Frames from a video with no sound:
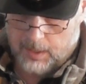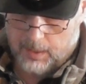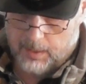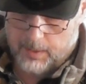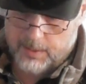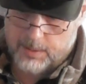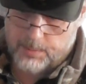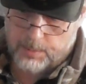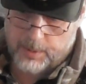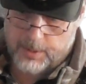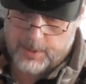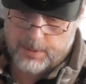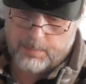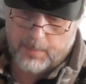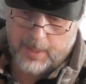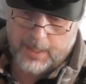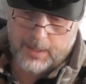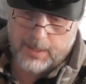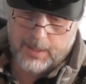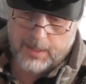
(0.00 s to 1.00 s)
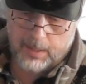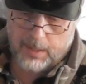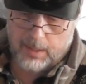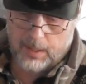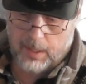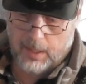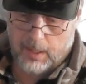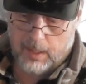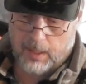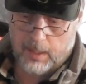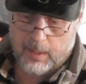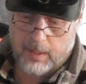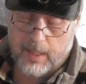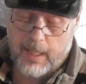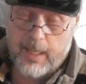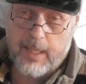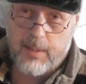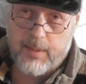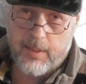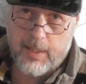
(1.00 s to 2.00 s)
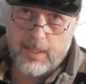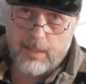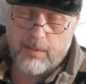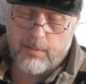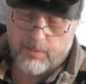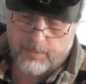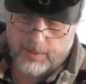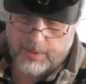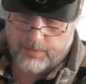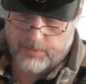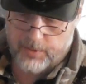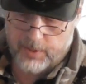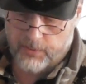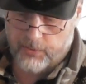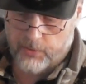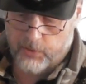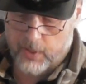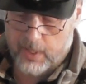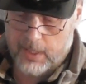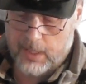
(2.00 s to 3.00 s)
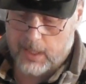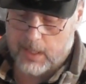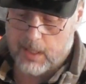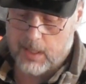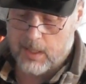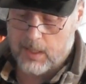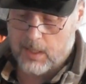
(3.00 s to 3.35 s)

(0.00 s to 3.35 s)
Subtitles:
this one is made in 1853.